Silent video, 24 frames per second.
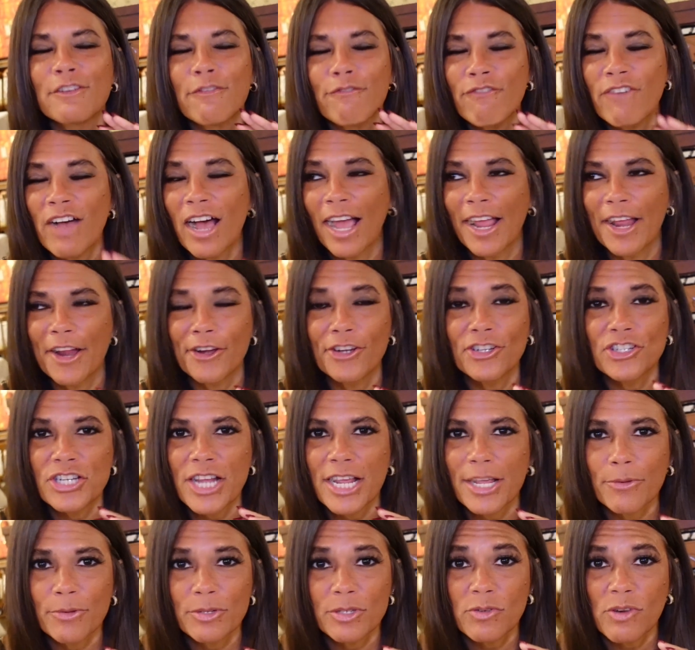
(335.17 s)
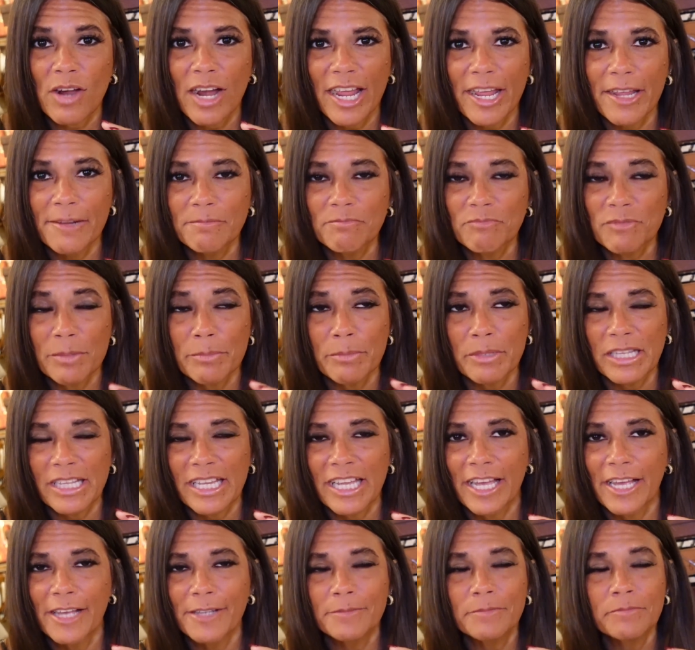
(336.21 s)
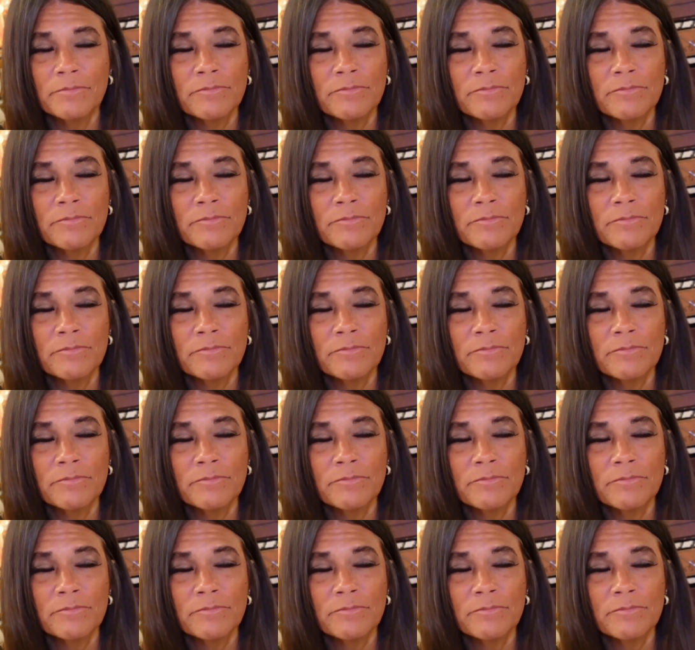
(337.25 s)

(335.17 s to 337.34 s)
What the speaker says: fire. Jake was right, Amelia.